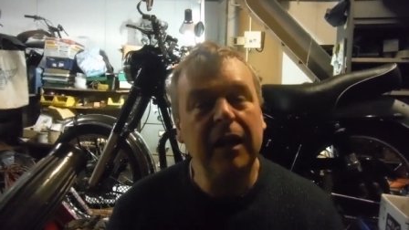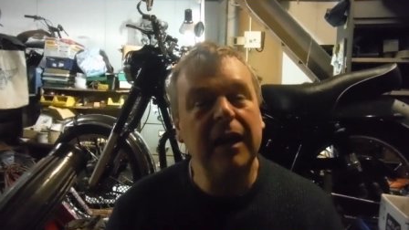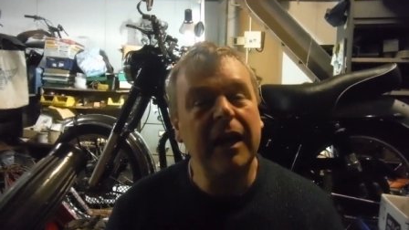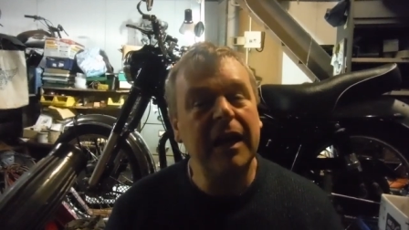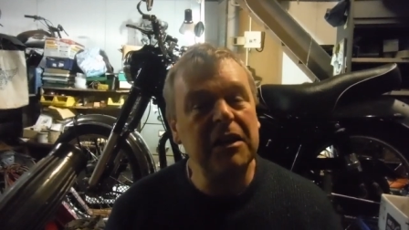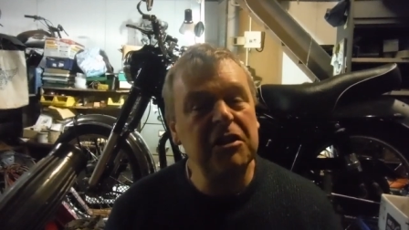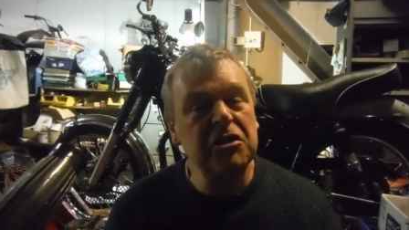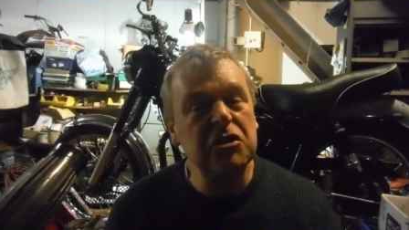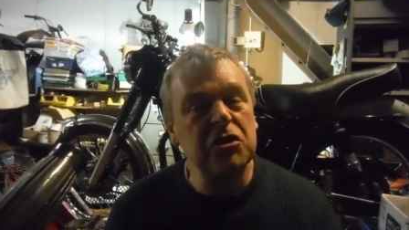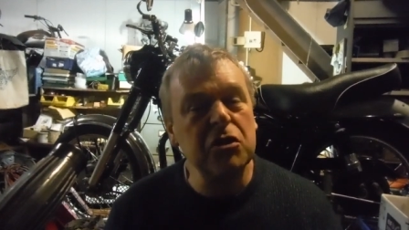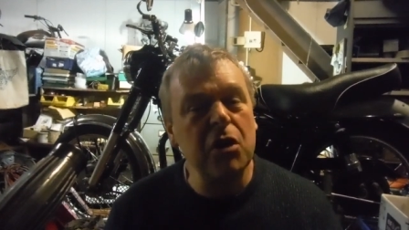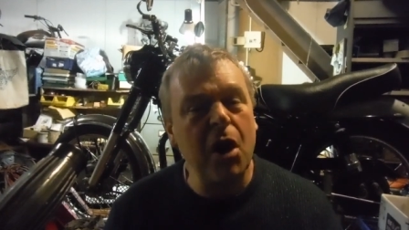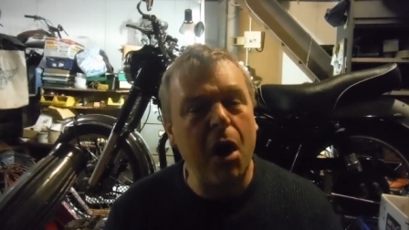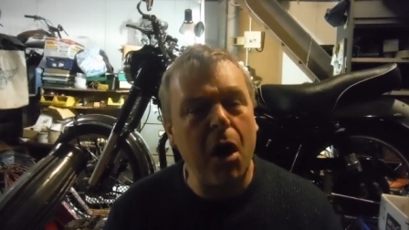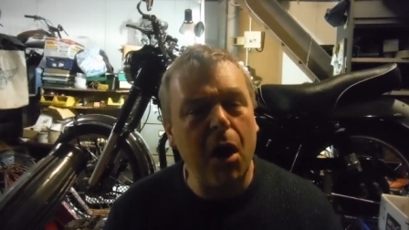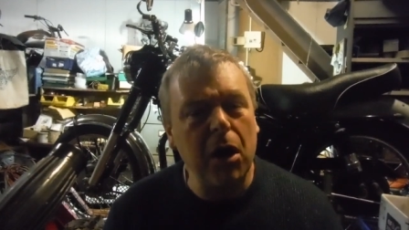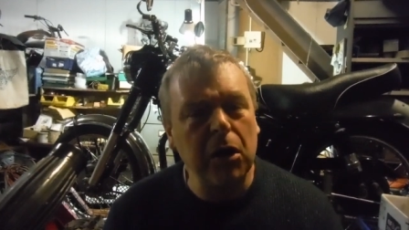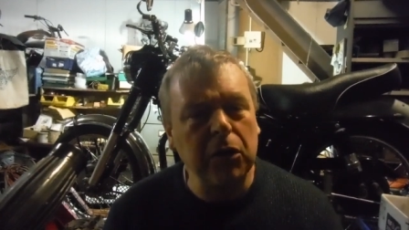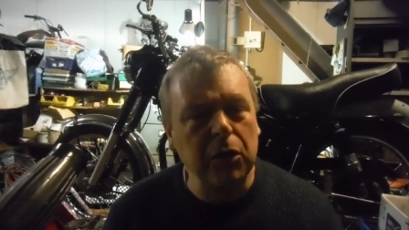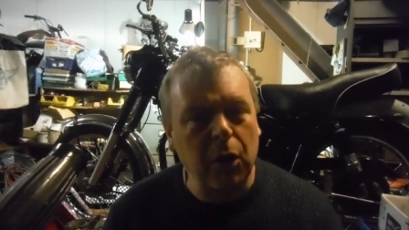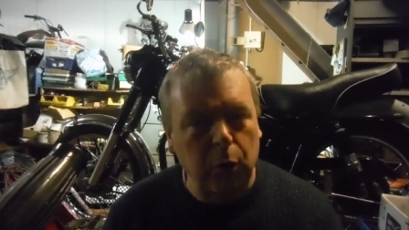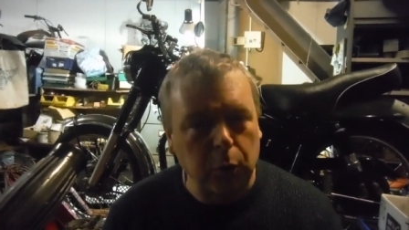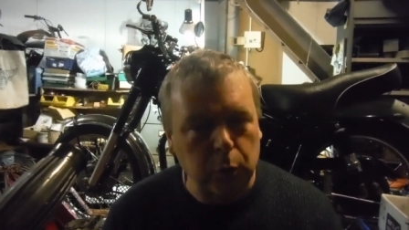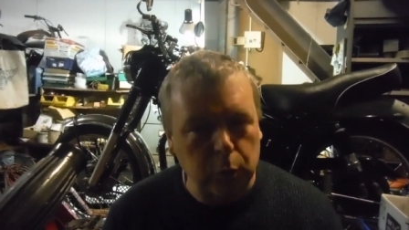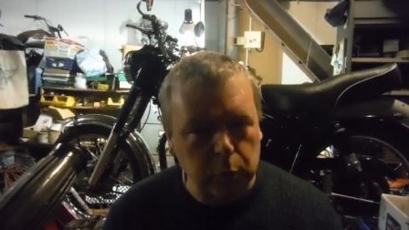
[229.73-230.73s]
It's not an
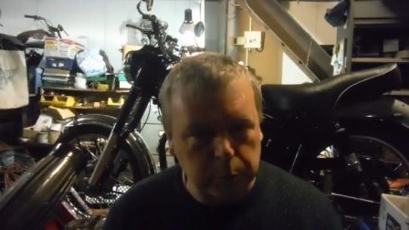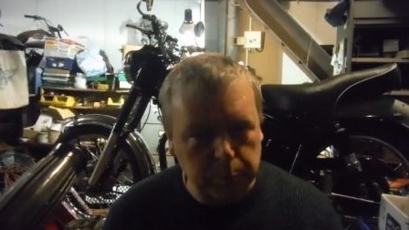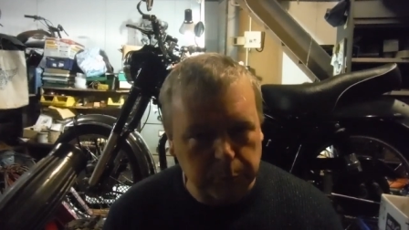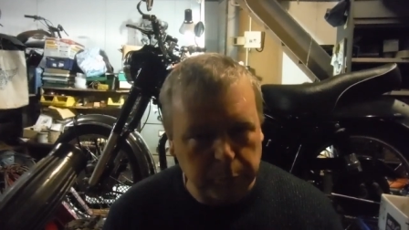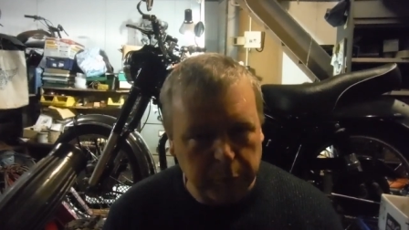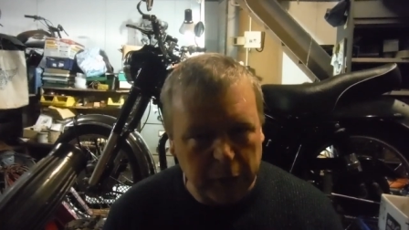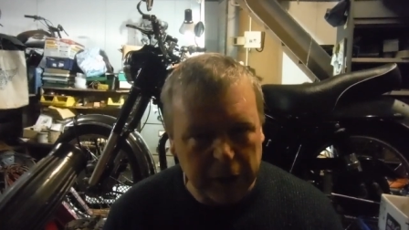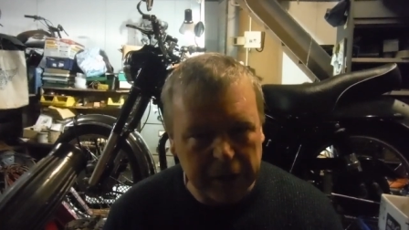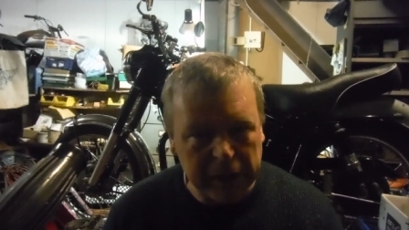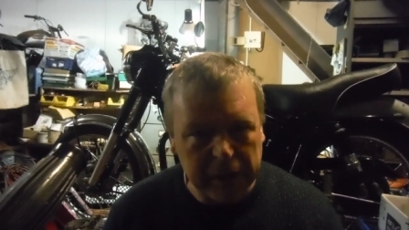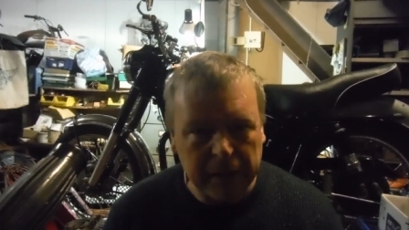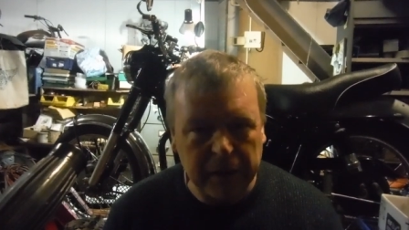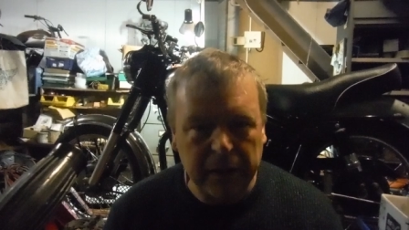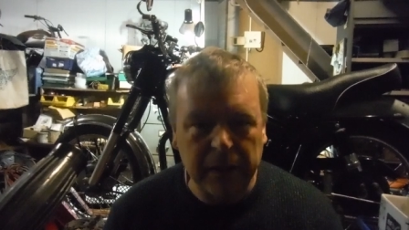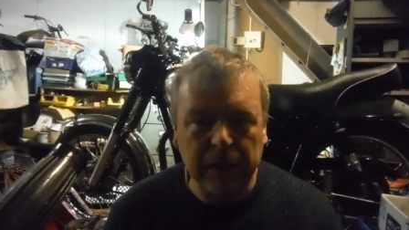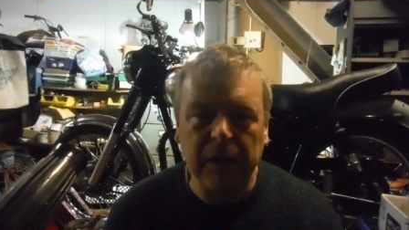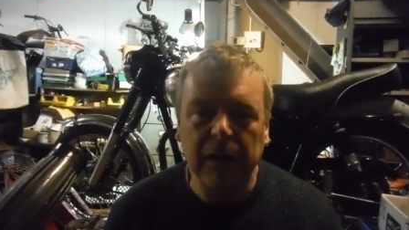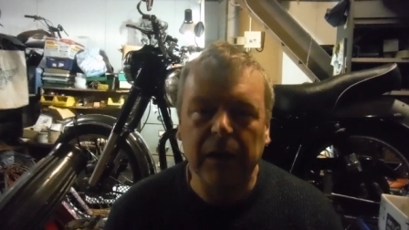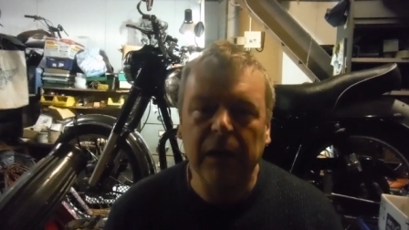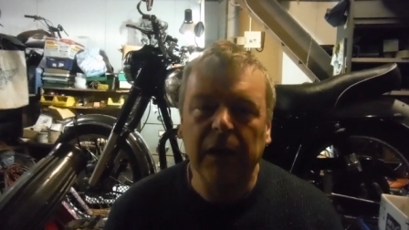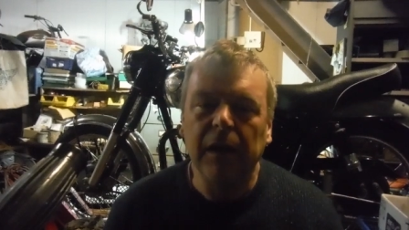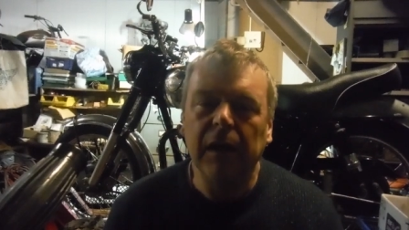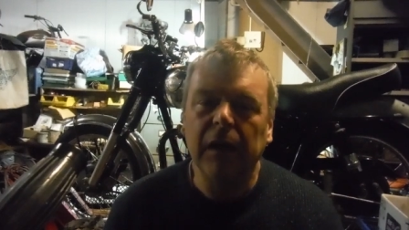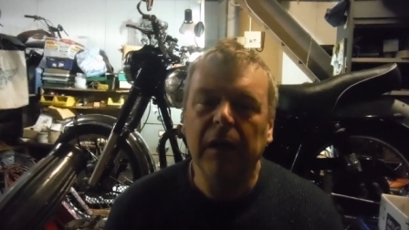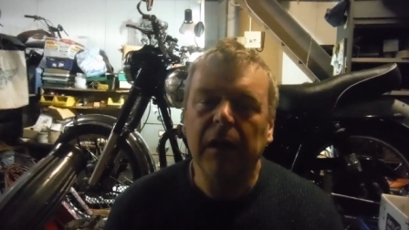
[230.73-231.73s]
old bike.
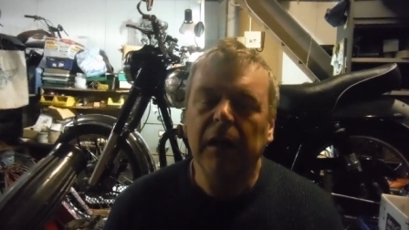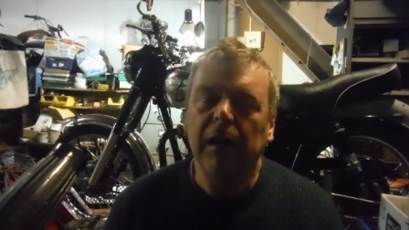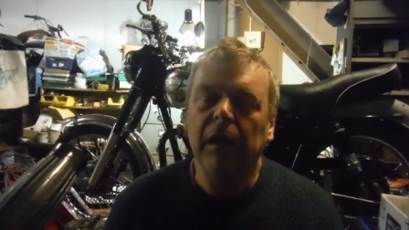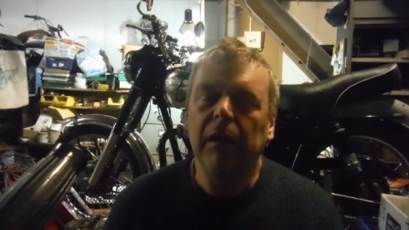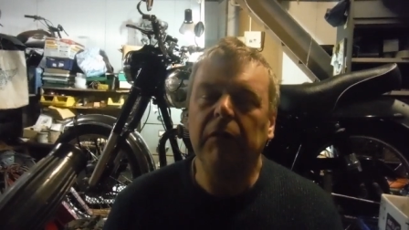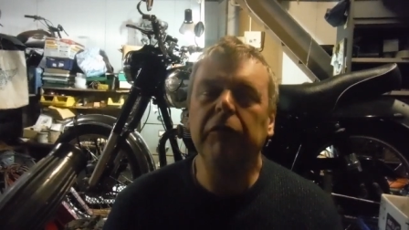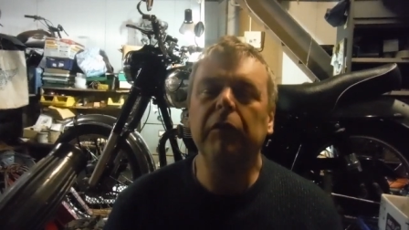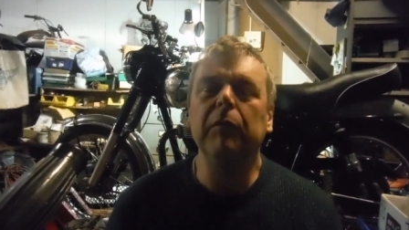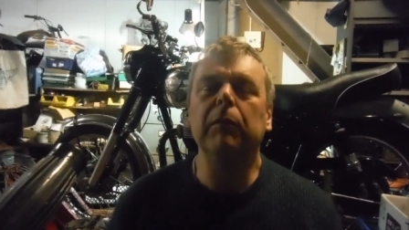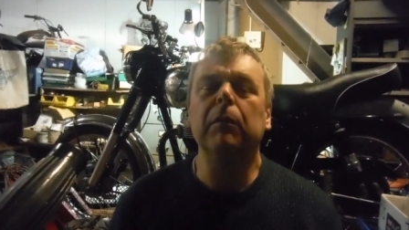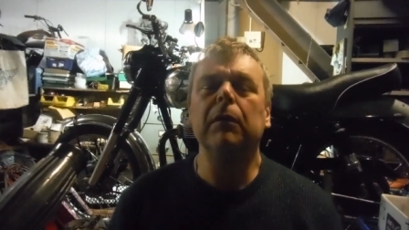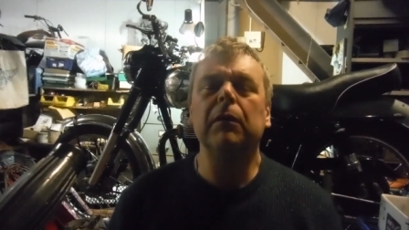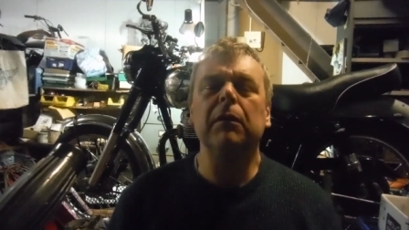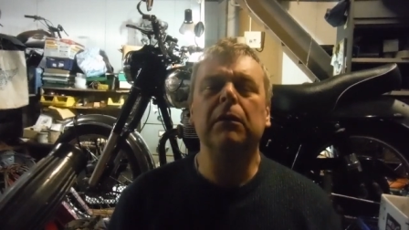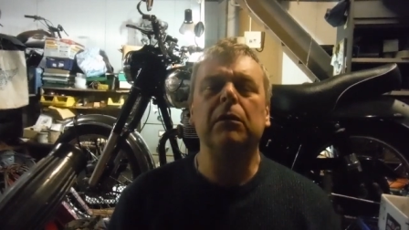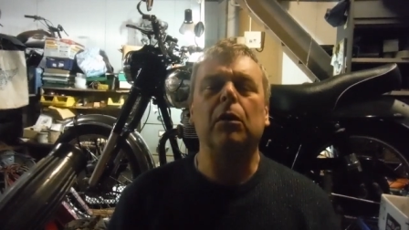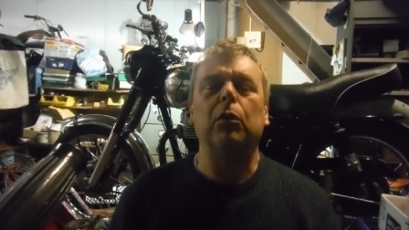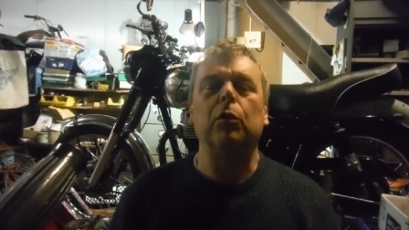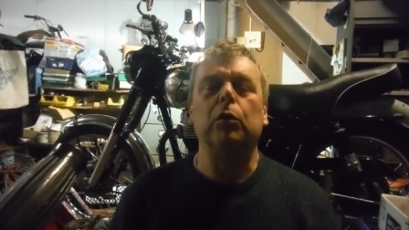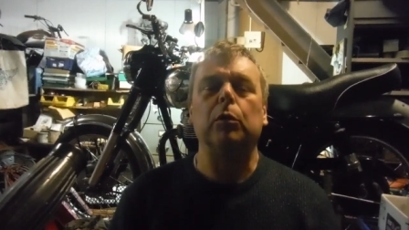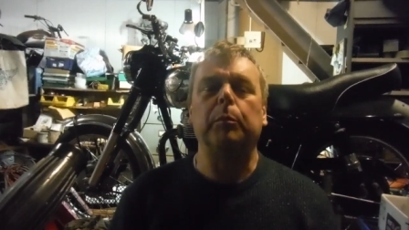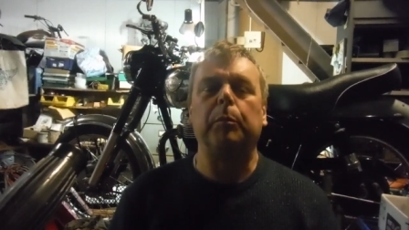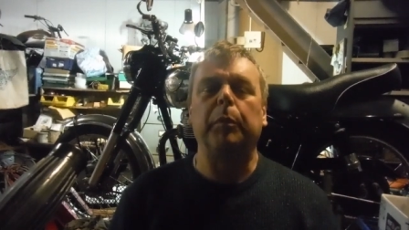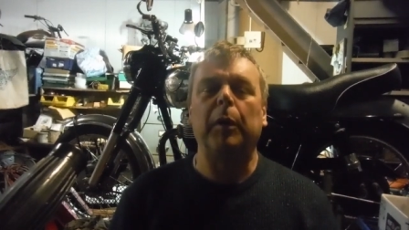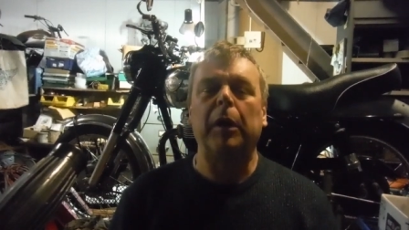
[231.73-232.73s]
If you want an
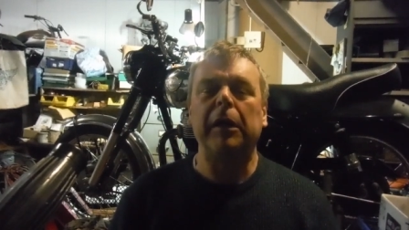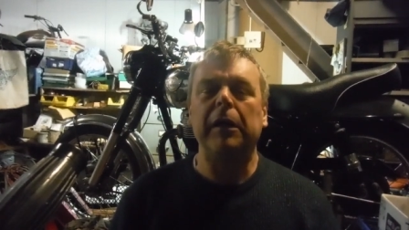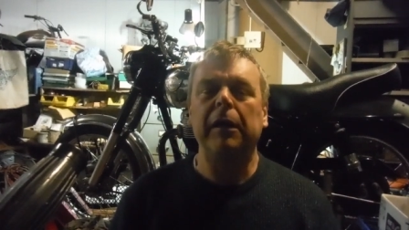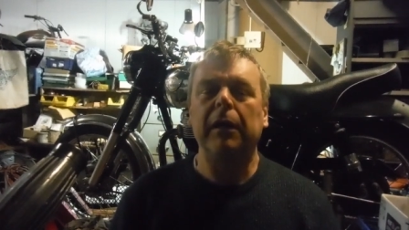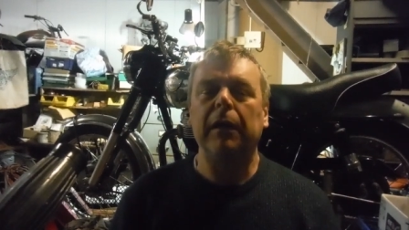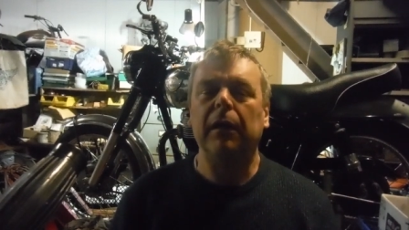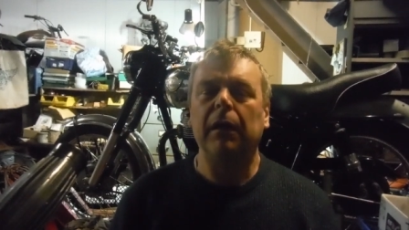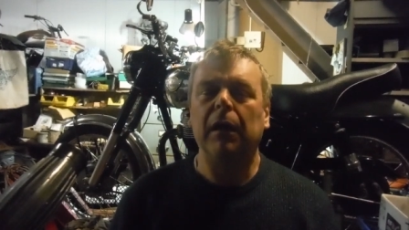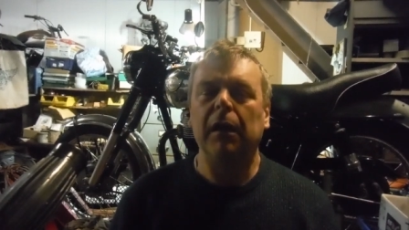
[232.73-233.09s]
old bike